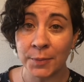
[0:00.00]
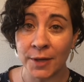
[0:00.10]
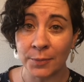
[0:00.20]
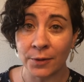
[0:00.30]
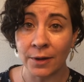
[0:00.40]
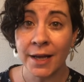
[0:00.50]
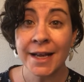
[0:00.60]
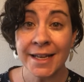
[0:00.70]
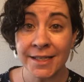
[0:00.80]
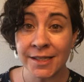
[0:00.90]
people
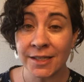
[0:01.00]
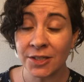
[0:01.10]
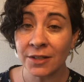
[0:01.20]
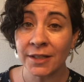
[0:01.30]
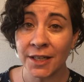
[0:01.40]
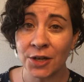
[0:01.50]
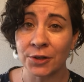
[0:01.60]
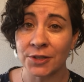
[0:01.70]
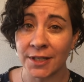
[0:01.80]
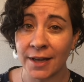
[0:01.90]
is still here
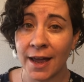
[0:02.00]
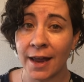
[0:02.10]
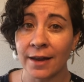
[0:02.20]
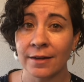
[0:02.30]
today.